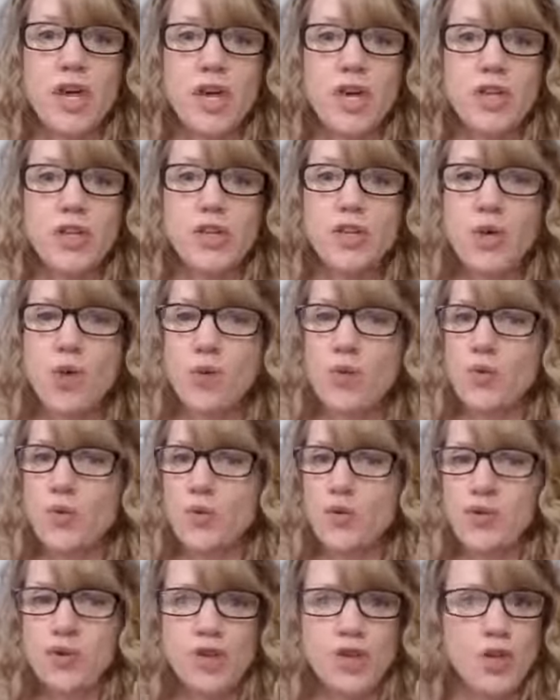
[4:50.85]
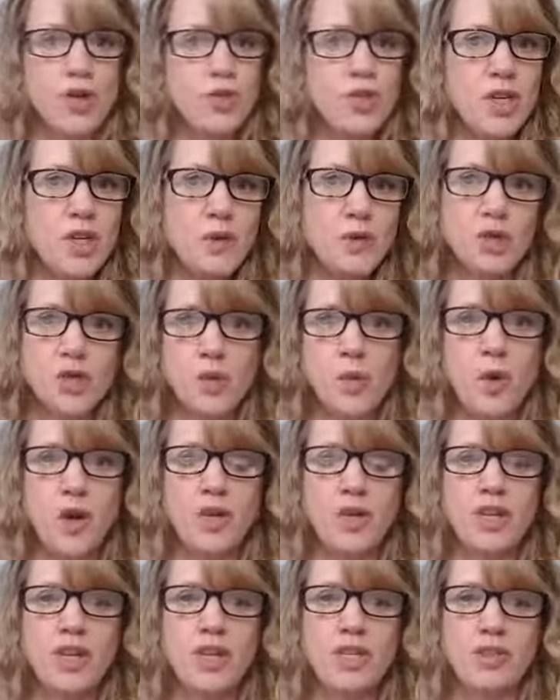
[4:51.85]
So choosing which
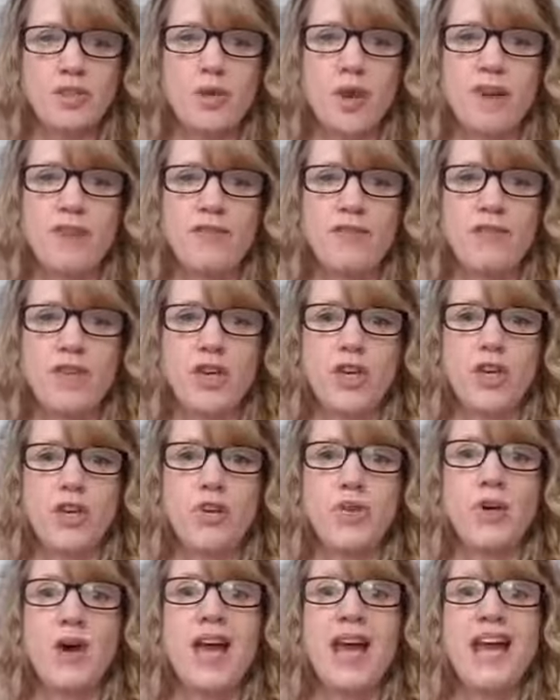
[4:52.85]
one is right for you.